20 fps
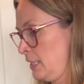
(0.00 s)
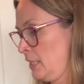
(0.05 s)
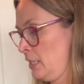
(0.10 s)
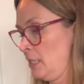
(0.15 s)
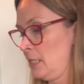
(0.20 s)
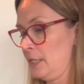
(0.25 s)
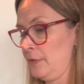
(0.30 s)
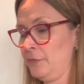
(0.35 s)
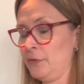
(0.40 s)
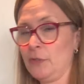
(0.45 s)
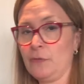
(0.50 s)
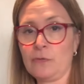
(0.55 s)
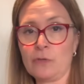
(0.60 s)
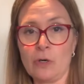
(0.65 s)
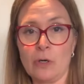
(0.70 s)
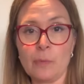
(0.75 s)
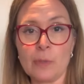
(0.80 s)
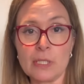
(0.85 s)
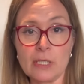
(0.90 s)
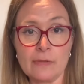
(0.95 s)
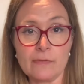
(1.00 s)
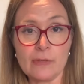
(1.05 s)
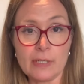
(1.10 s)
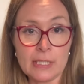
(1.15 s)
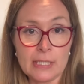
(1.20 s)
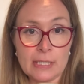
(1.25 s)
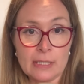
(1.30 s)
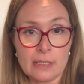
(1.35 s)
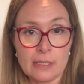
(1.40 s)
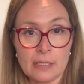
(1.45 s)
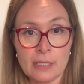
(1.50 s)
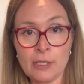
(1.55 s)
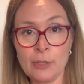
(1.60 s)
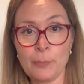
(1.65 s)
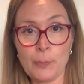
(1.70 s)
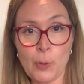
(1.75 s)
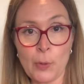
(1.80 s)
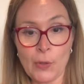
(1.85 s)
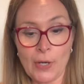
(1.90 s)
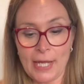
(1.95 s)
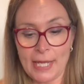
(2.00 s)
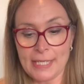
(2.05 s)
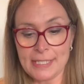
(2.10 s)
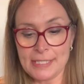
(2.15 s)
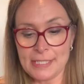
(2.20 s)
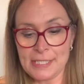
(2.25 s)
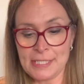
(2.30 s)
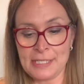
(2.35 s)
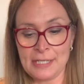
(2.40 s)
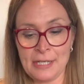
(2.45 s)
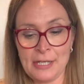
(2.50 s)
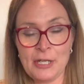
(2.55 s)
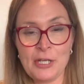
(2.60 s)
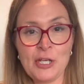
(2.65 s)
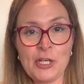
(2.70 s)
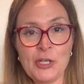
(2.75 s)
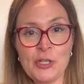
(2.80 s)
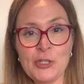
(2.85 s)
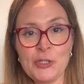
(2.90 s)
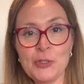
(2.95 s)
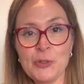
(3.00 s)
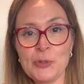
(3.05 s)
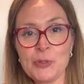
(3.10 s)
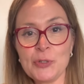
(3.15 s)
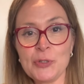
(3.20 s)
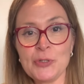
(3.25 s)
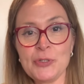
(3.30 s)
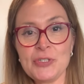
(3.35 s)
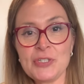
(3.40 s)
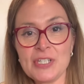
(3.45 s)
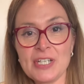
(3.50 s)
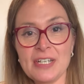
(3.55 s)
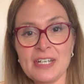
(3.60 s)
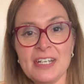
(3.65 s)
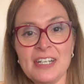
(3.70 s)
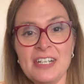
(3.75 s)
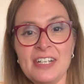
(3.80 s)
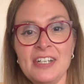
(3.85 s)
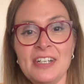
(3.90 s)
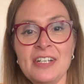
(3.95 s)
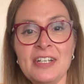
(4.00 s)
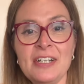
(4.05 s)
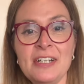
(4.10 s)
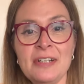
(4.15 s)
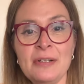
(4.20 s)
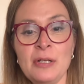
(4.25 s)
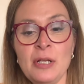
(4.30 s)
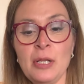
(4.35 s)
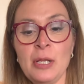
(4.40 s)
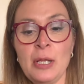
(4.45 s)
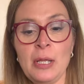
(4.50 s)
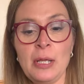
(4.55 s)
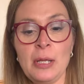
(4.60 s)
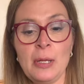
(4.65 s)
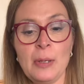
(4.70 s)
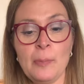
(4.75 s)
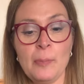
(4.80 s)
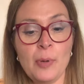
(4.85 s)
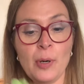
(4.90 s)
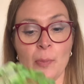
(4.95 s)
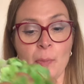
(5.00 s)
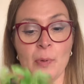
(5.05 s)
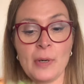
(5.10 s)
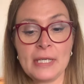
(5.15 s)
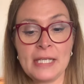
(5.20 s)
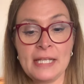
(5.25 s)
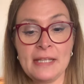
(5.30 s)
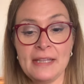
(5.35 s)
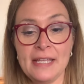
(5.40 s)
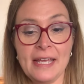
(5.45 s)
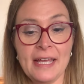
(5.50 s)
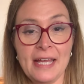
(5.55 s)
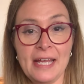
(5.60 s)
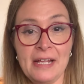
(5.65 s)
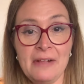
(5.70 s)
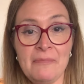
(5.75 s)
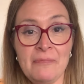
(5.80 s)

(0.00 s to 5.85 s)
If you've got one of our little pot heads, you could pop one in there.